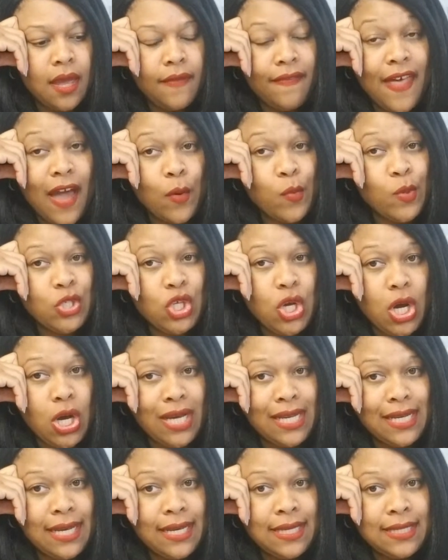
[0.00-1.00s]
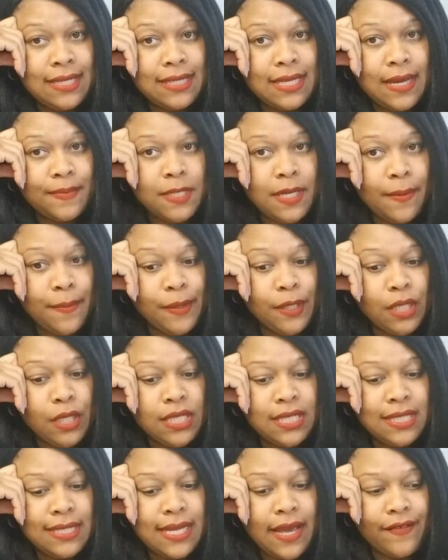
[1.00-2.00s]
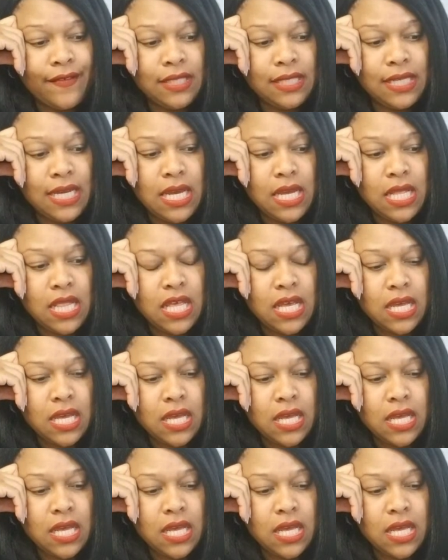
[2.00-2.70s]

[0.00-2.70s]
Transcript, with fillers: That was on September 17th.